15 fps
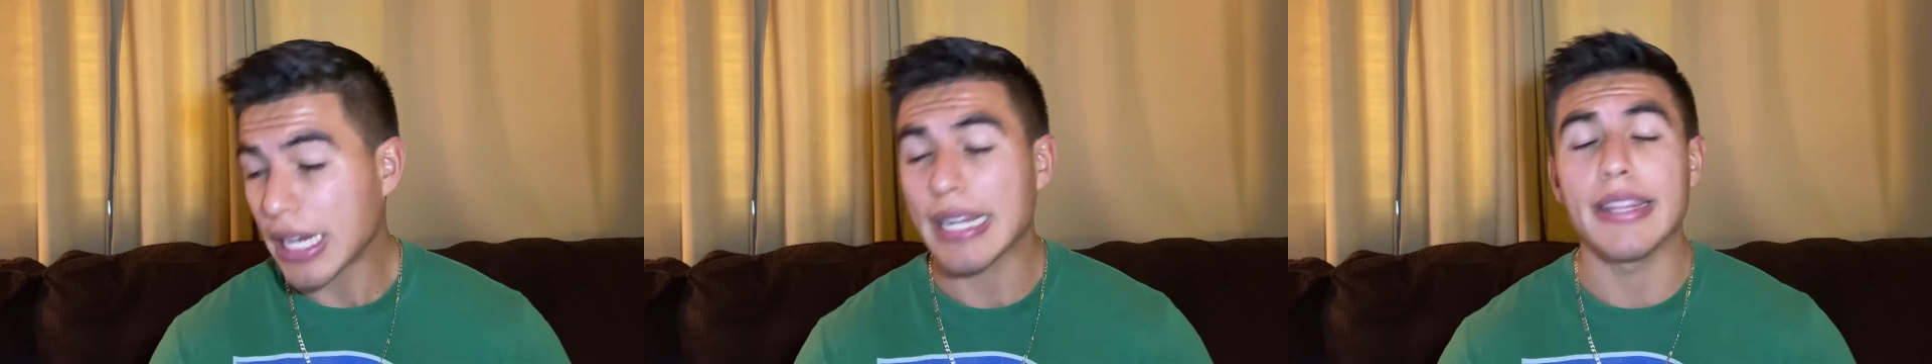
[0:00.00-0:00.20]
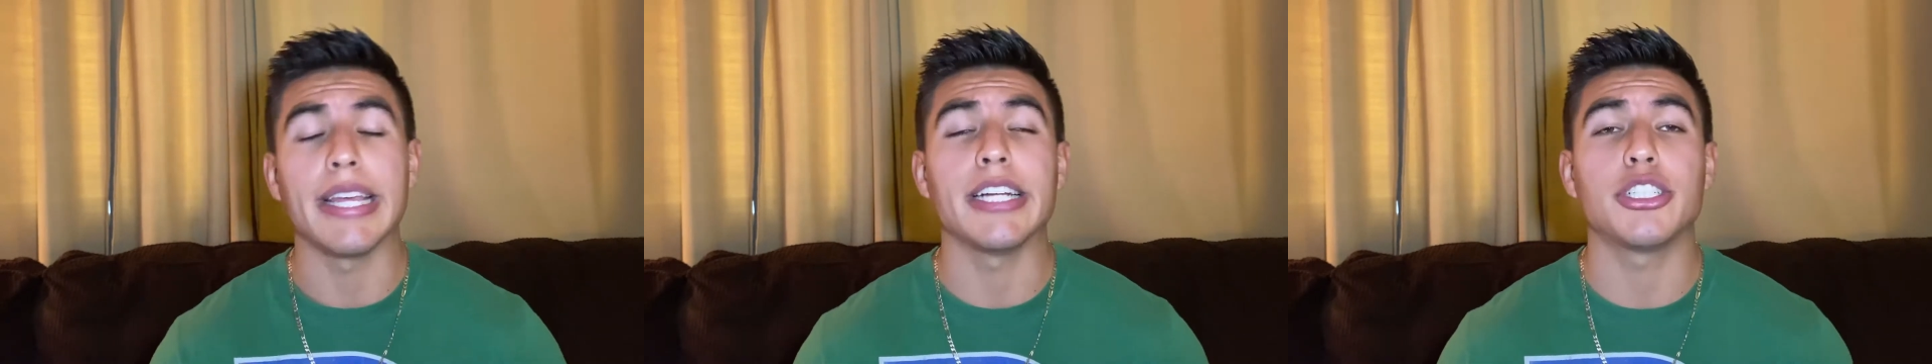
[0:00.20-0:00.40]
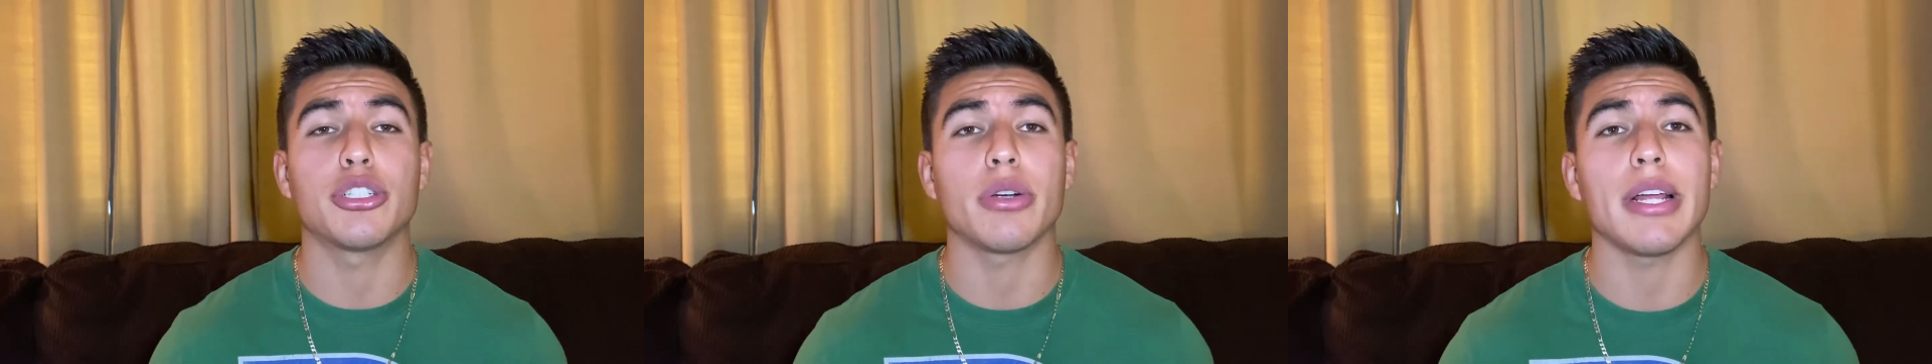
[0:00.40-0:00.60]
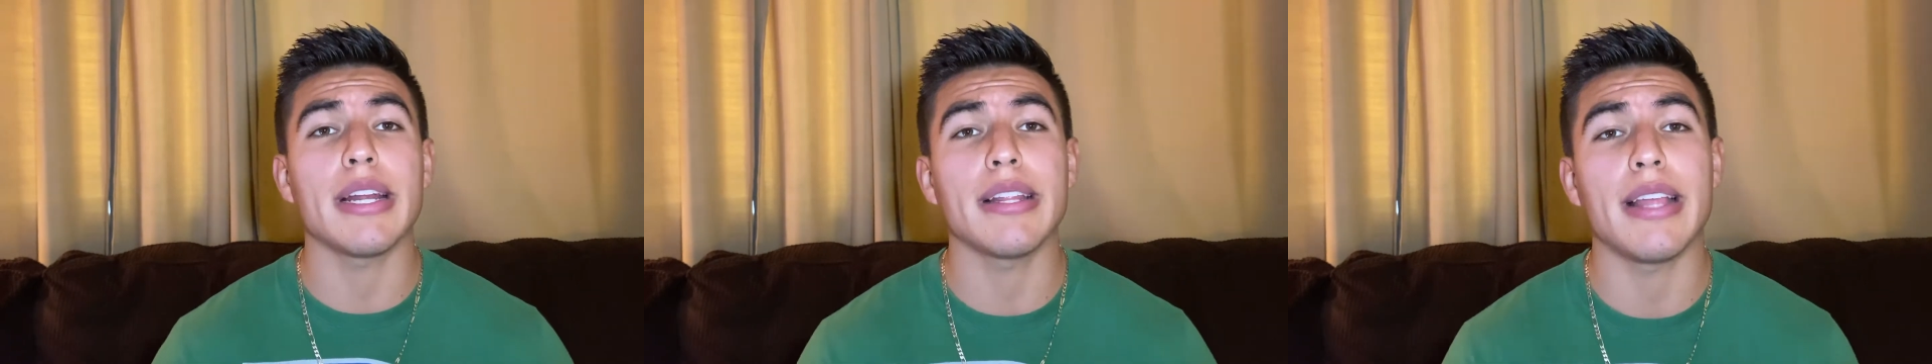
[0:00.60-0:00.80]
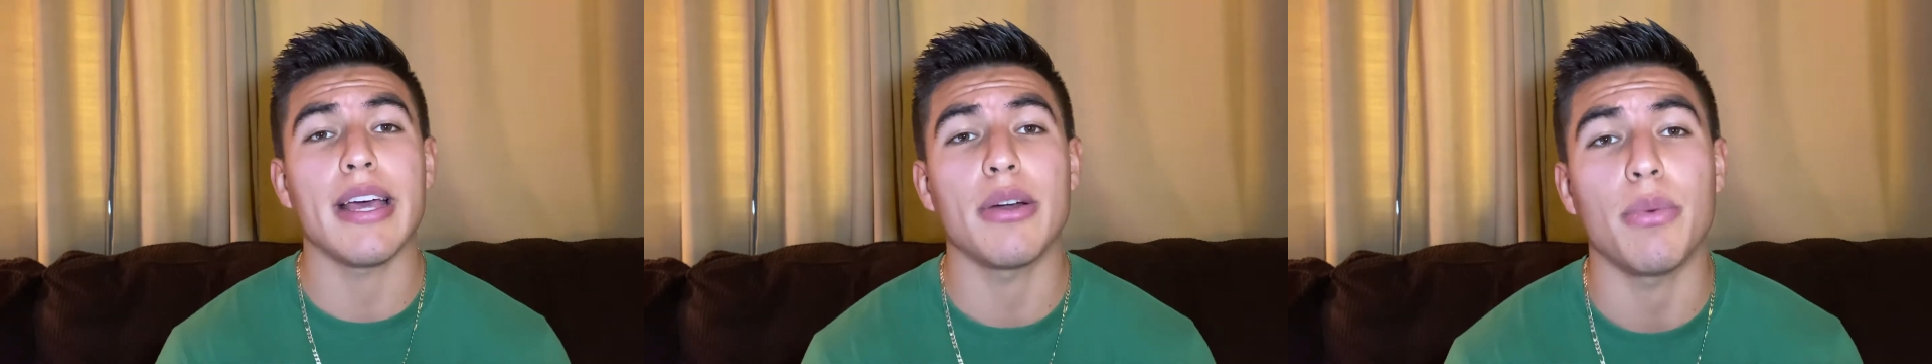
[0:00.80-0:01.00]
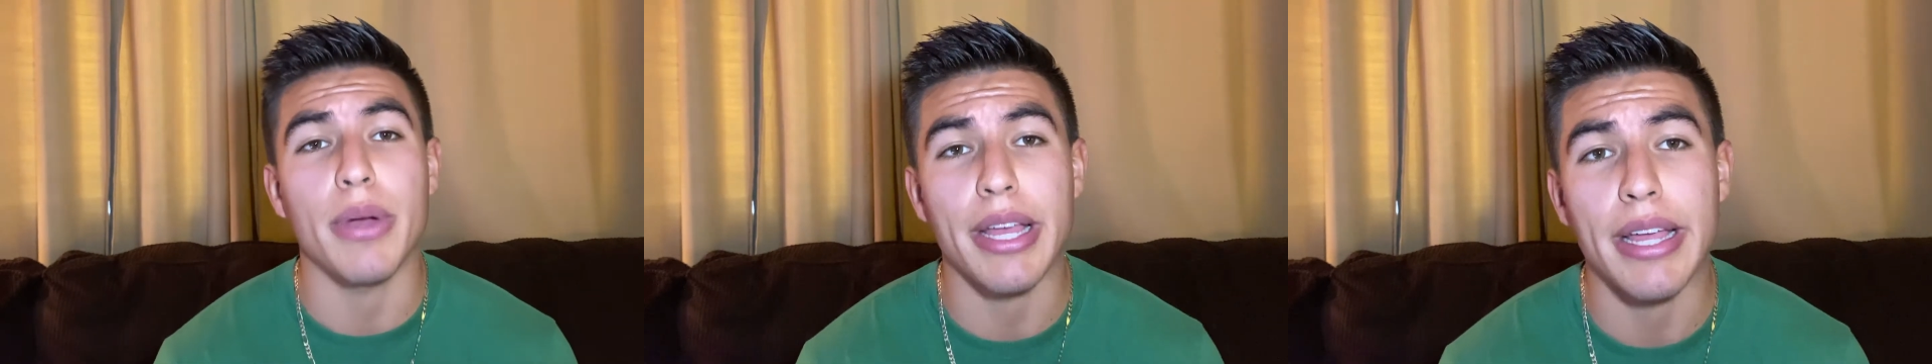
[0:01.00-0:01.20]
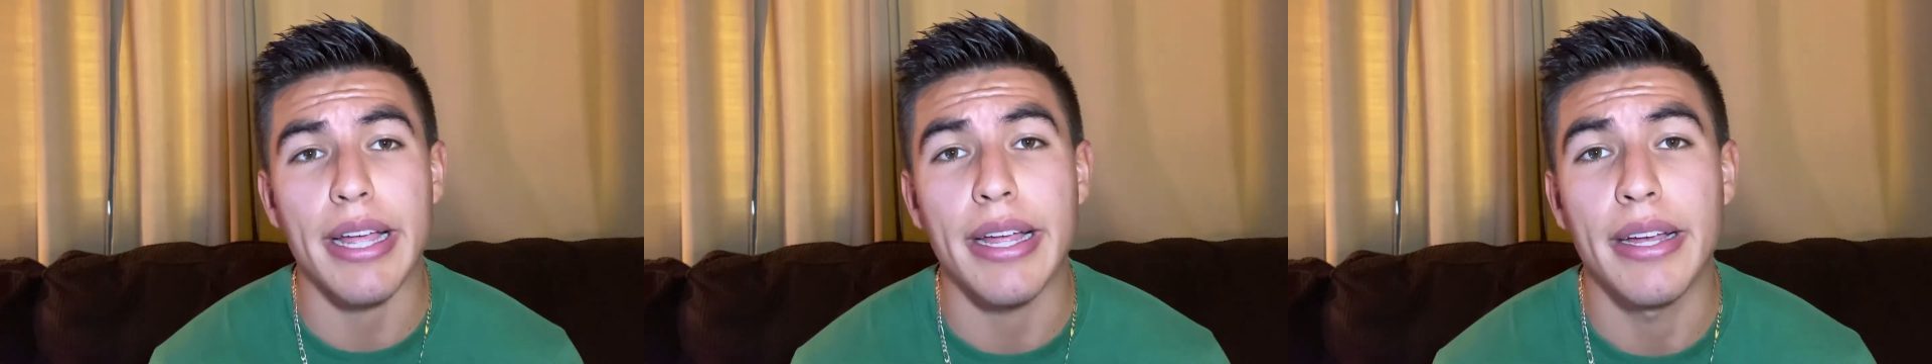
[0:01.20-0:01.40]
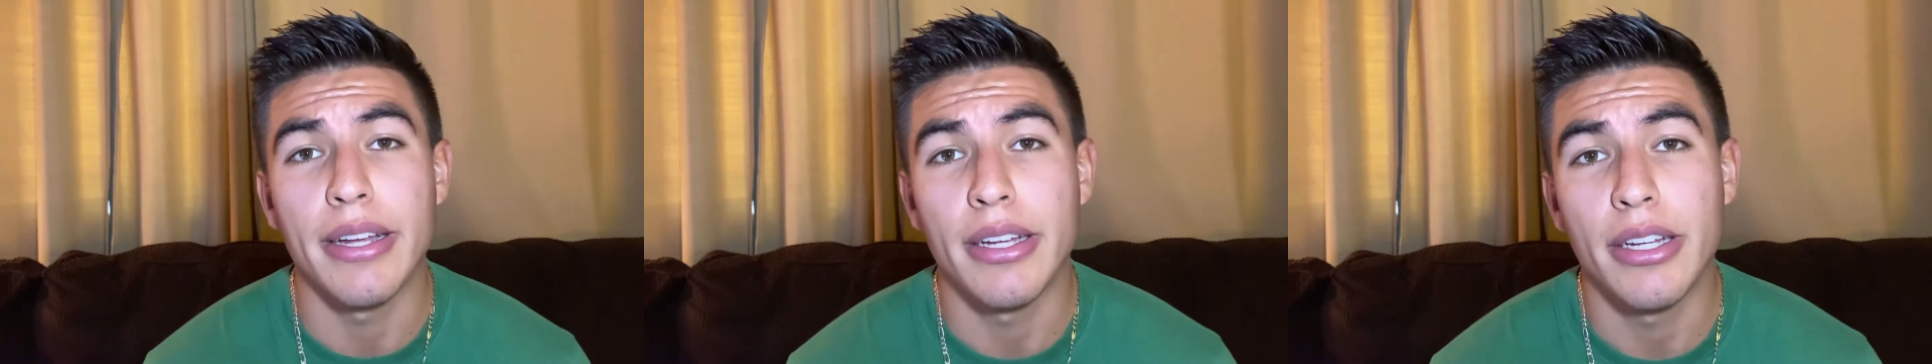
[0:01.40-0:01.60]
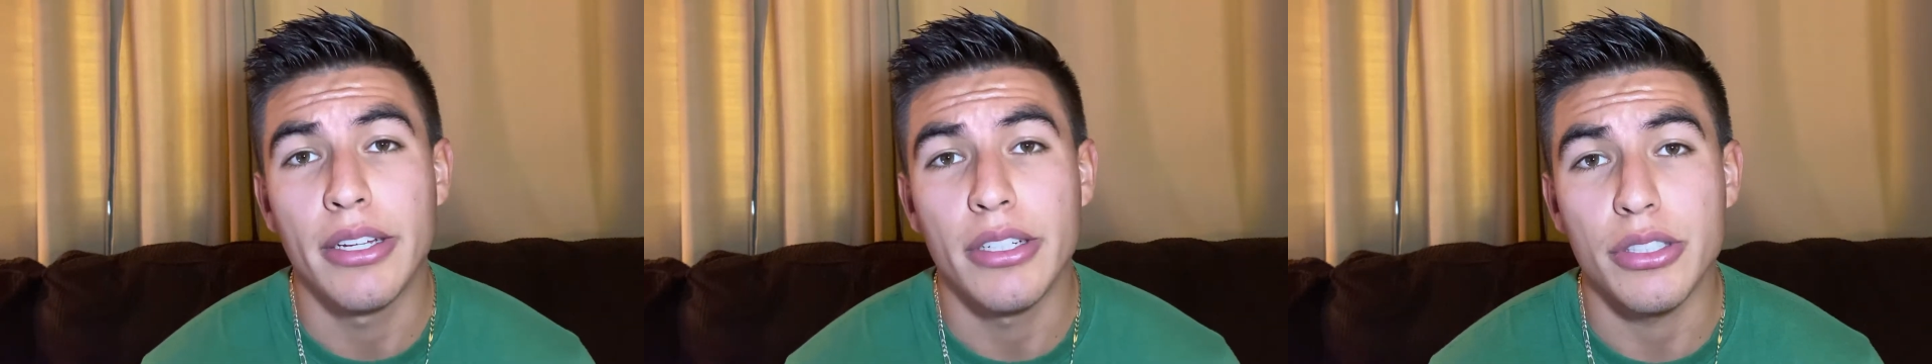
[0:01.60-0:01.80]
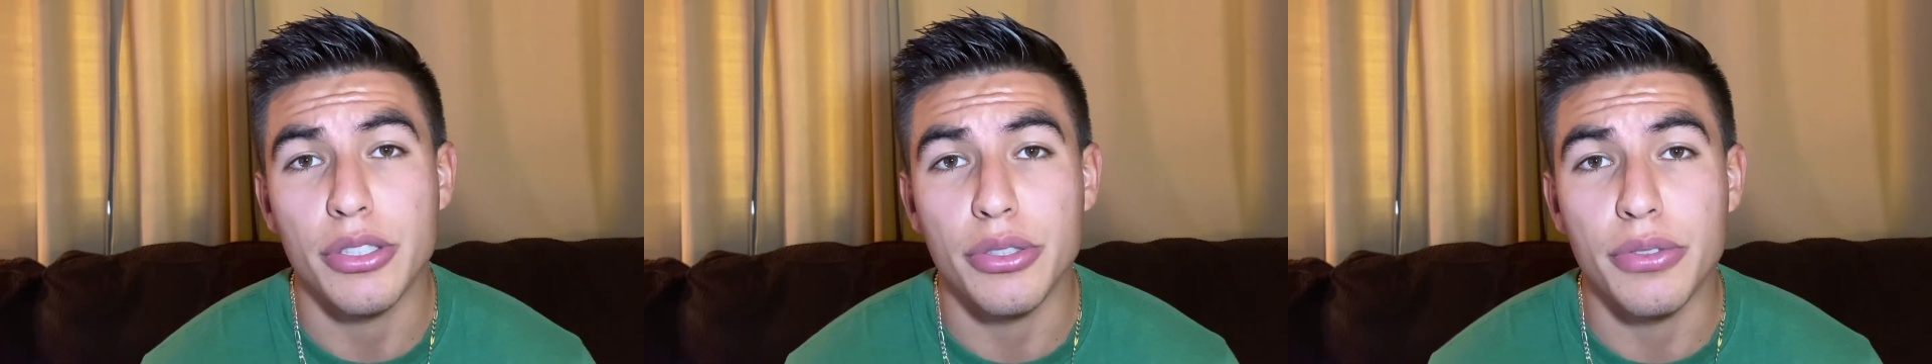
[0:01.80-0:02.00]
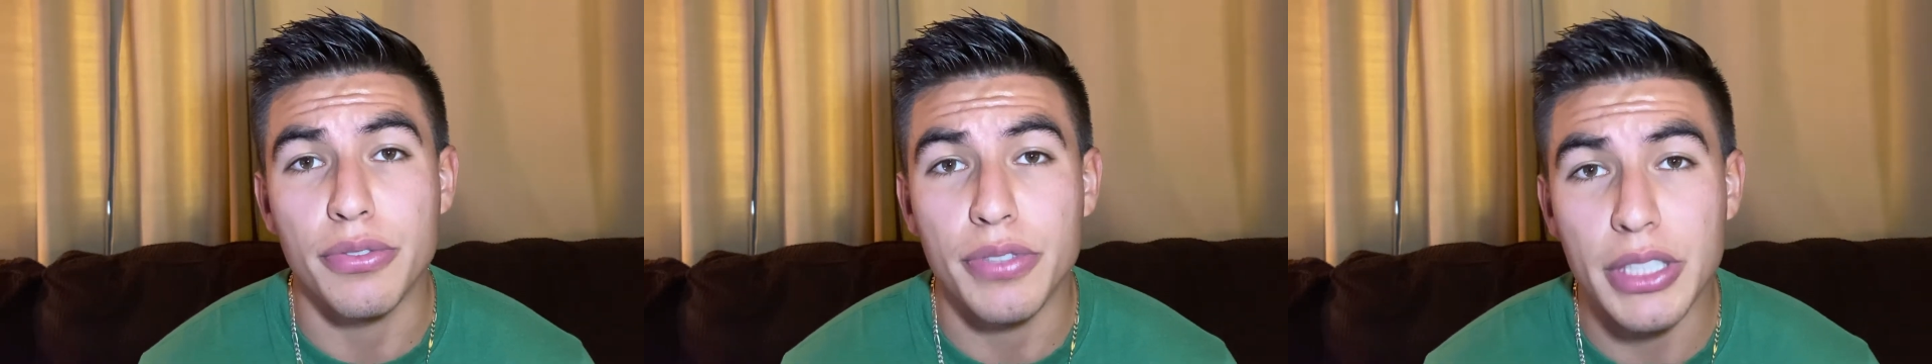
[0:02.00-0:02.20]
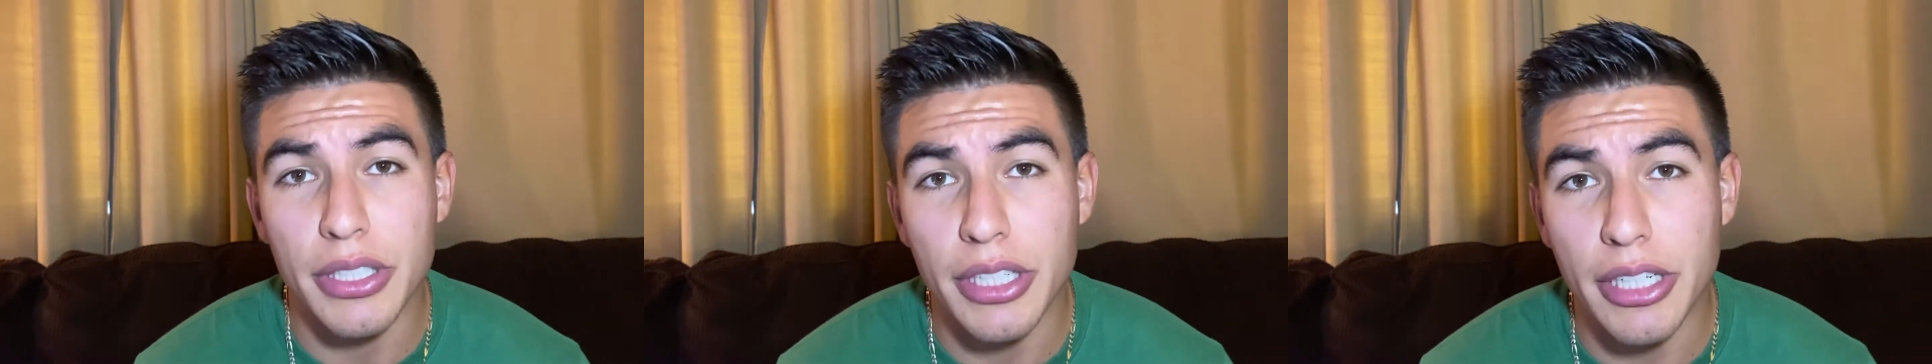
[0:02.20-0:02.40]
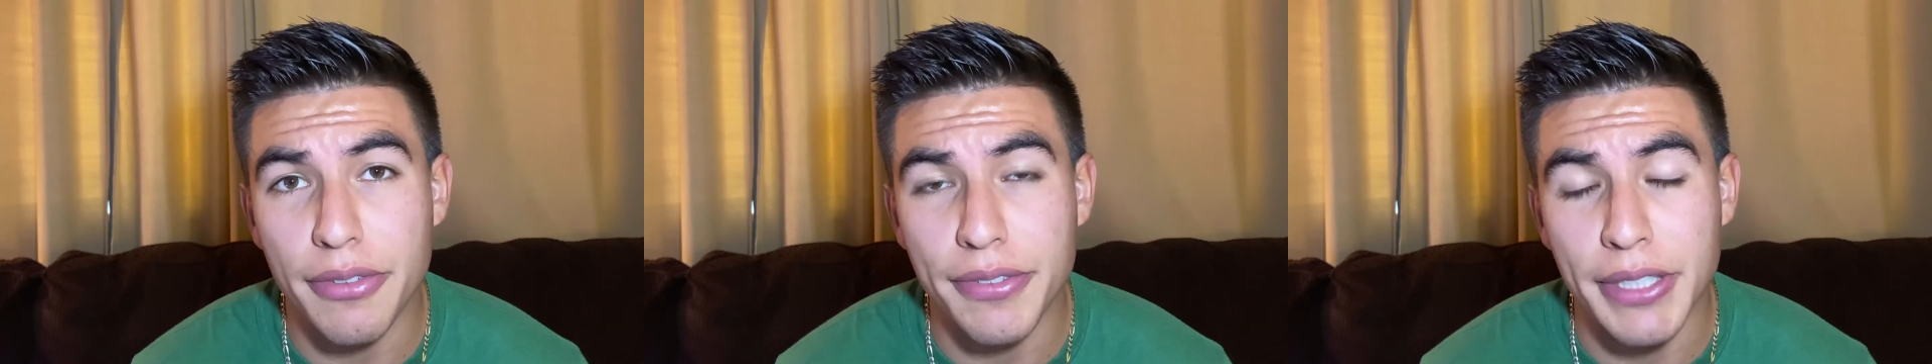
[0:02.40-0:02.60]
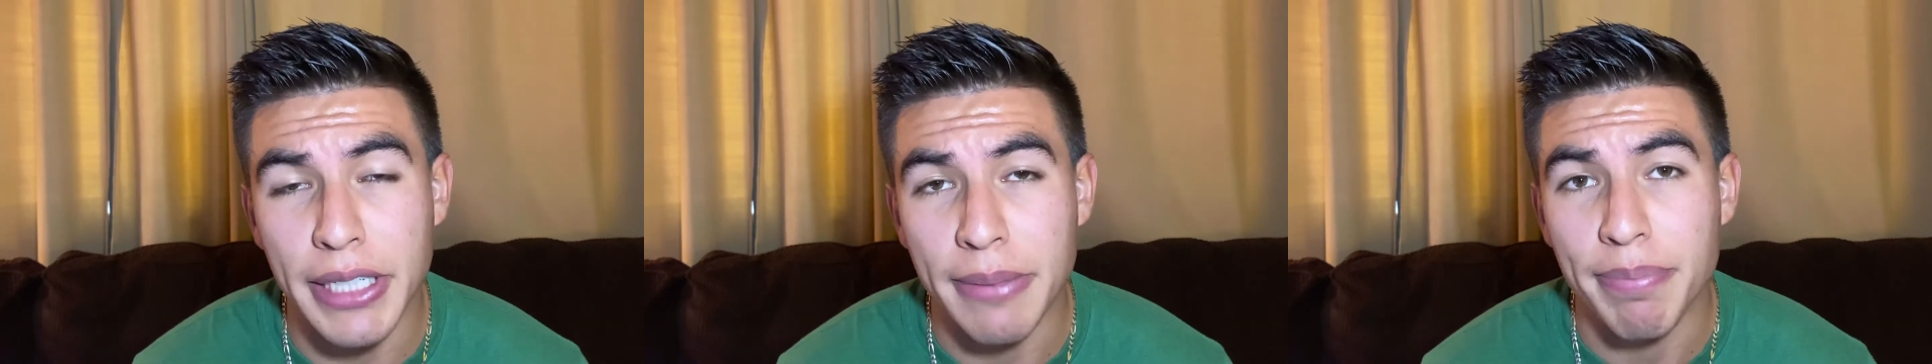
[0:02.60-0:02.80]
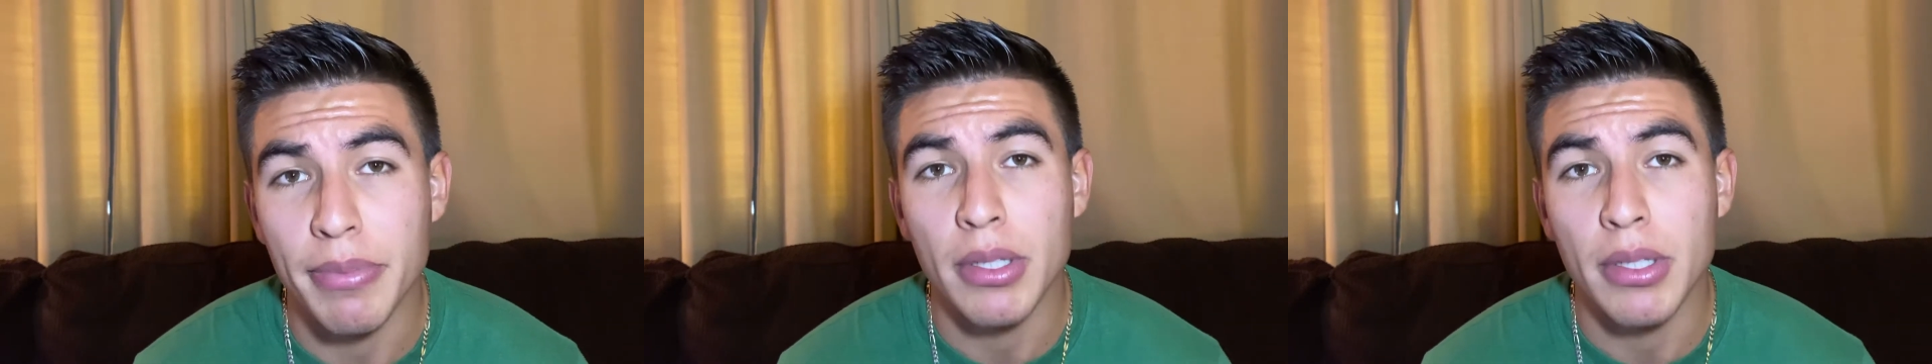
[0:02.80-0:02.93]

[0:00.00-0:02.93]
They traded that away to Philadelphia.